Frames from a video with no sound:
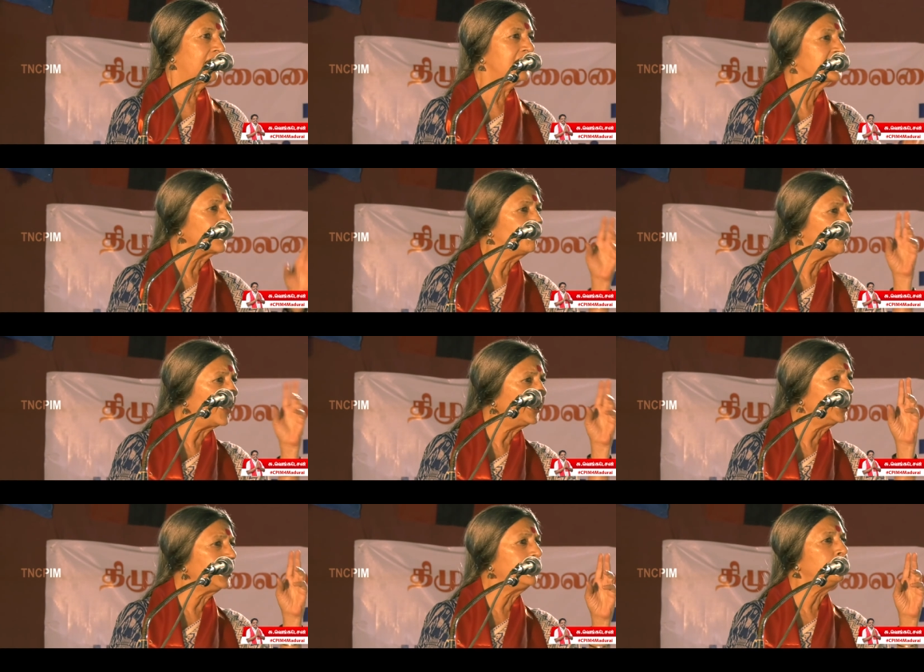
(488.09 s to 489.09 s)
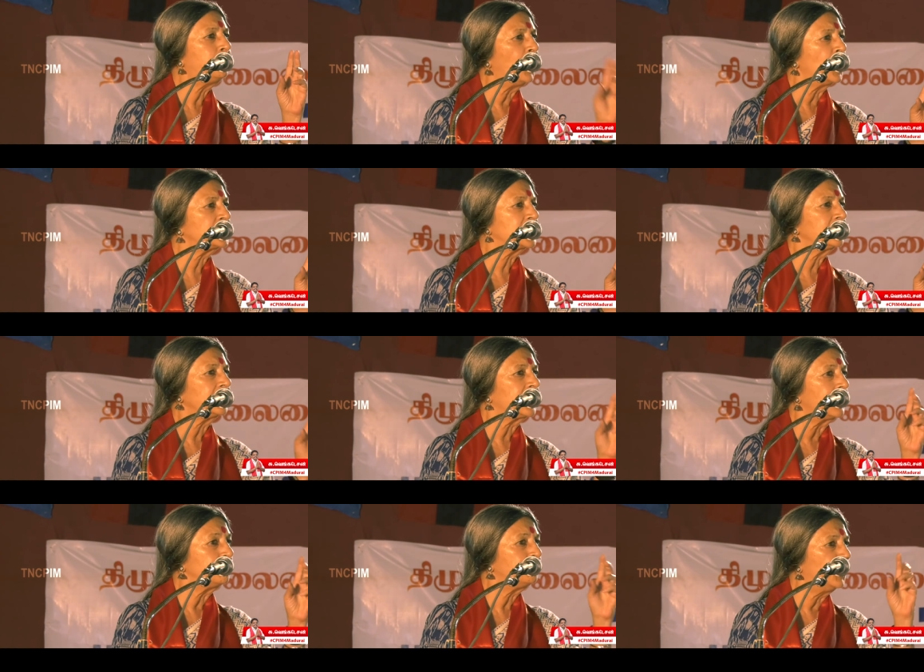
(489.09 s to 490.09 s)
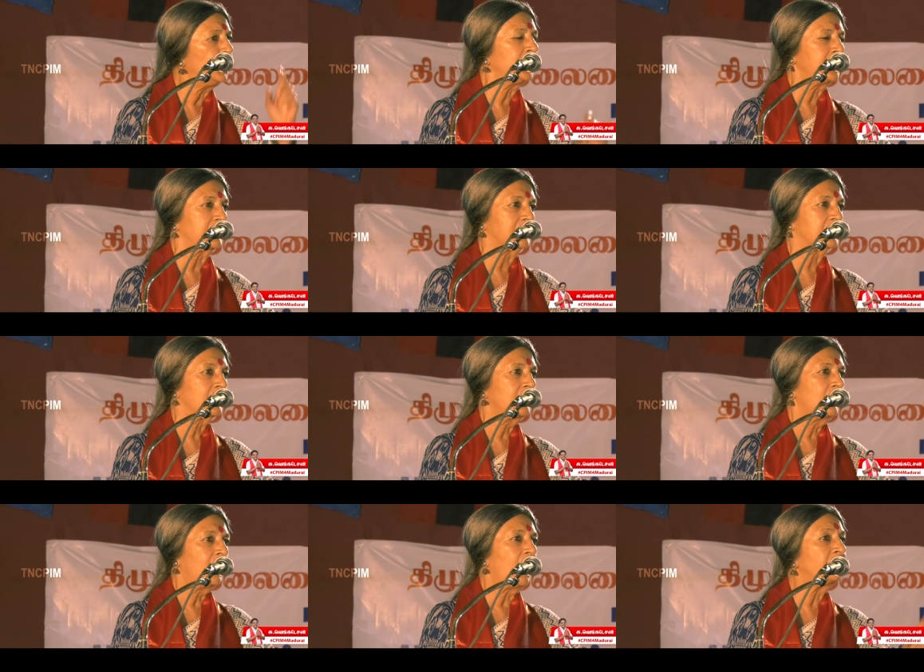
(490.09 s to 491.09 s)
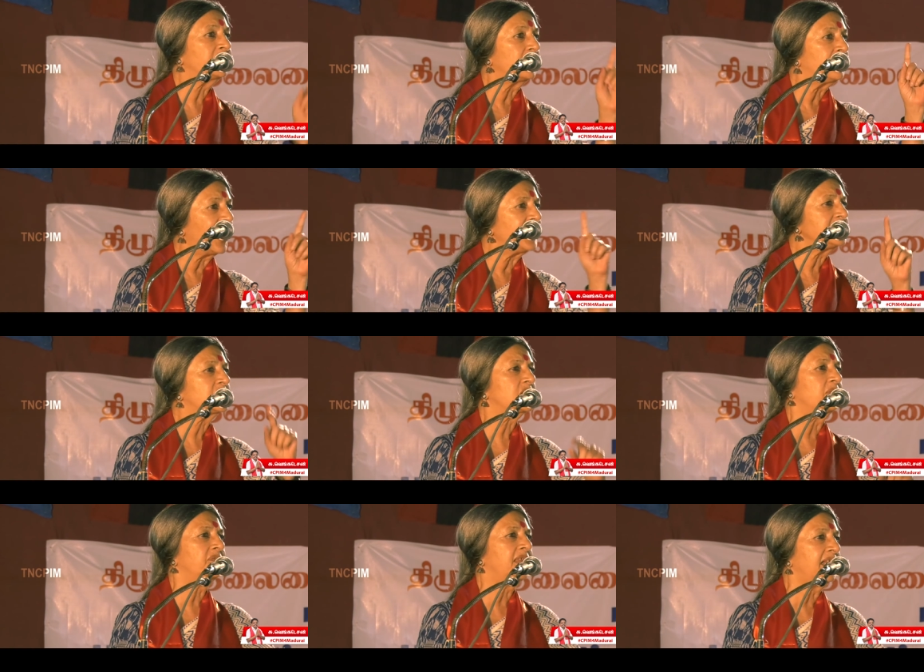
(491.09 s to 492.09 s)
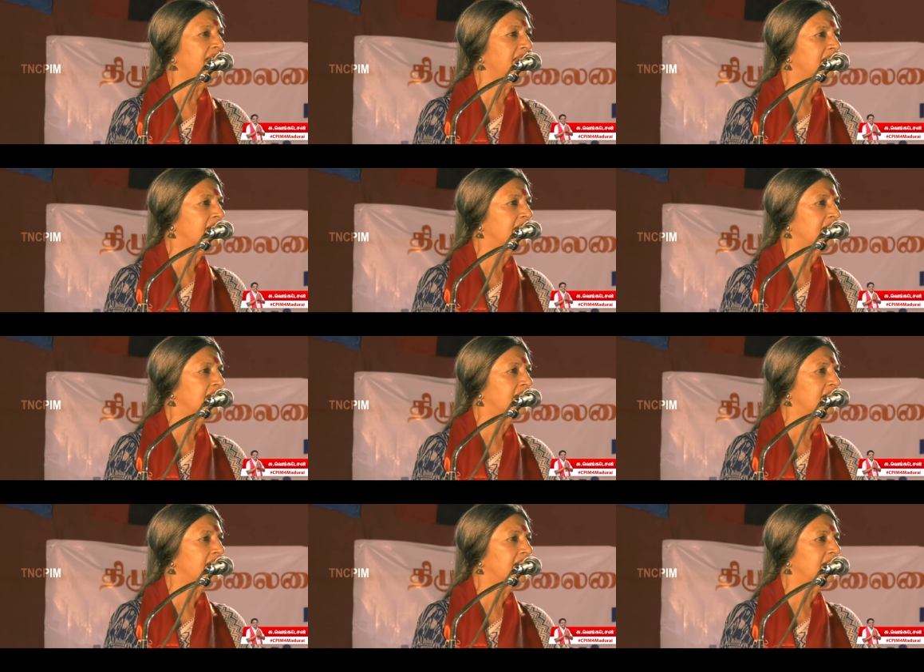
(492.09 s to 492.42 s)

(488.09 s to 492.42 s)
is a very important component of the rights of Dalit